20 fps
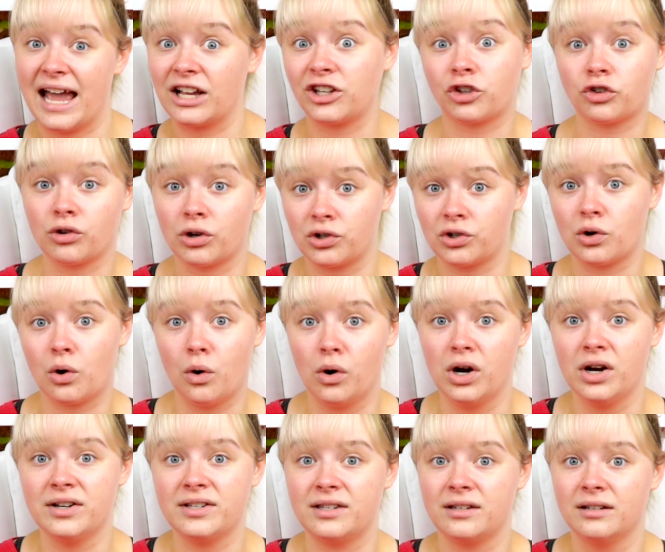extra
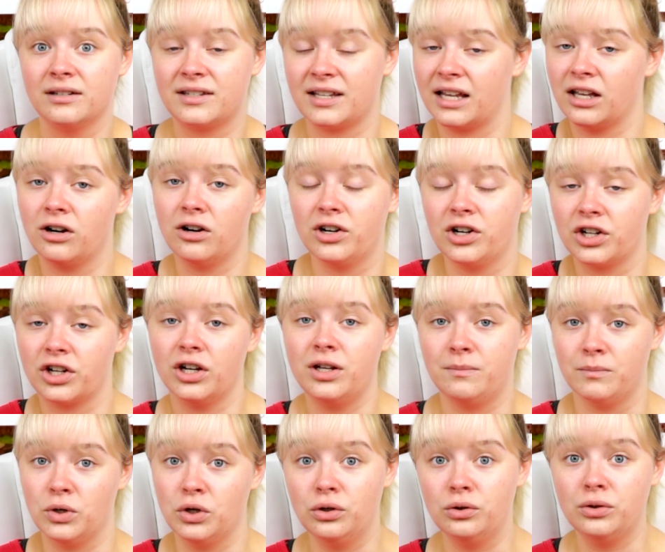chores, to get her in a good
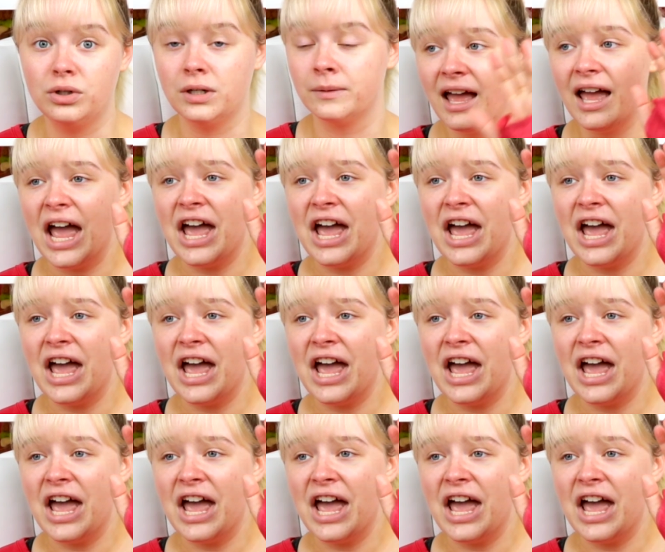mood,